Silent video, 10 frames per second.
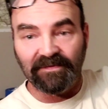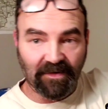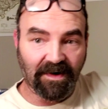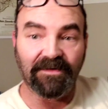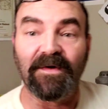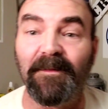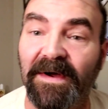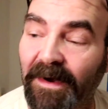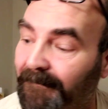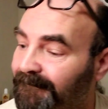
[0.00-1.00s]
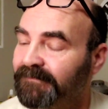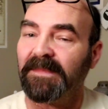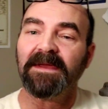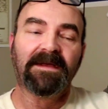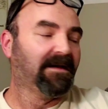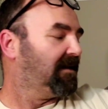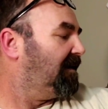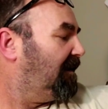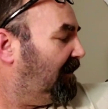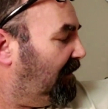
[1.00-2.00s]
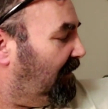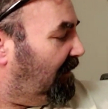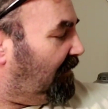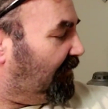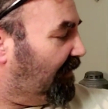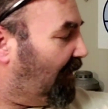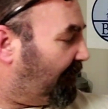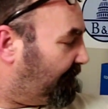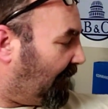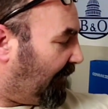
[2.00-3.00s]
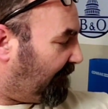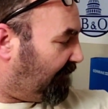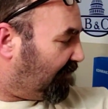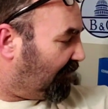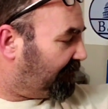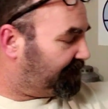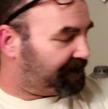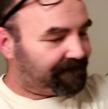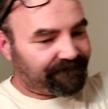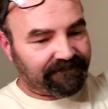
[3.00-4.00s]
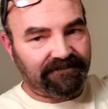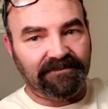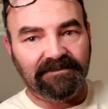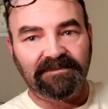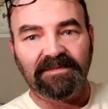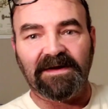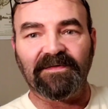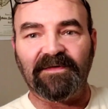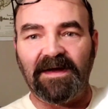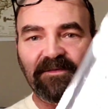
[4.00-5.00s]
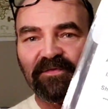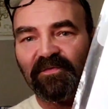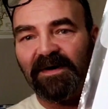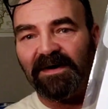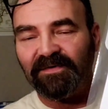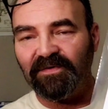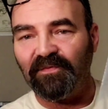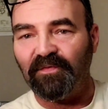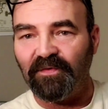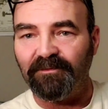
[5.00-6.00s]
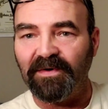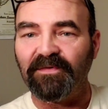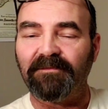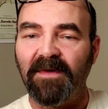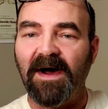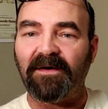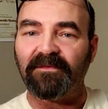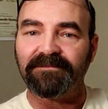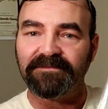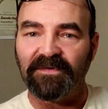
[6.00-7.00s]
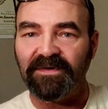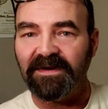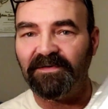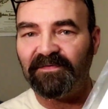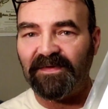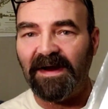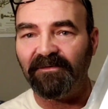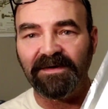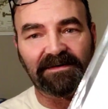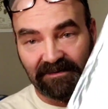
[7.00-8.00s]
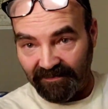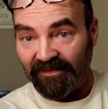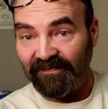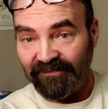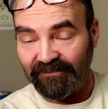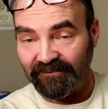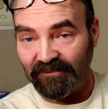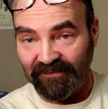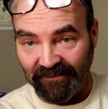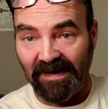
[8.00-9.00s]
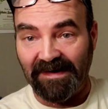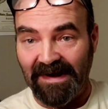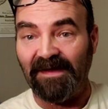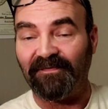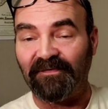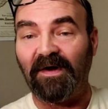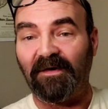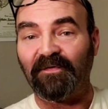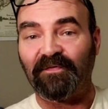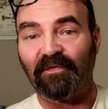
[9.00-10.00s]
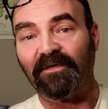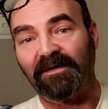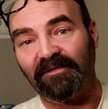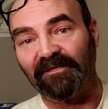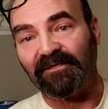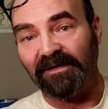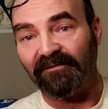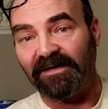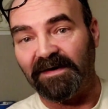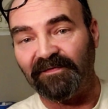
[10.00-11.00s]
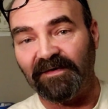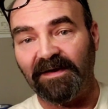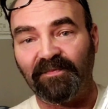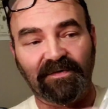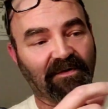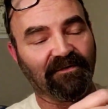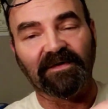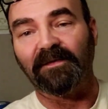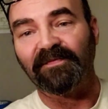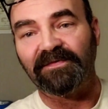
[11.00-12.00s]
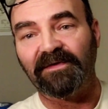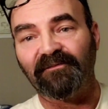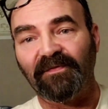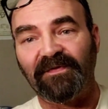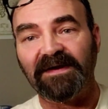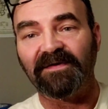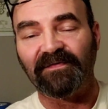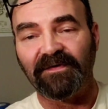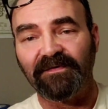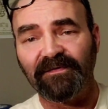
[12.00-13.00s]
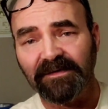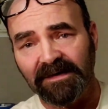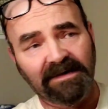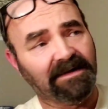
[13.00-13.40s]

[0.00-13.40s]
Sorry, dropped my cup. So, you know, a lot of times you go out and you're building a model. You need styrene. Now, this is not at the dollar store. I'm just giving an example. You know, this comes in different thicknesses.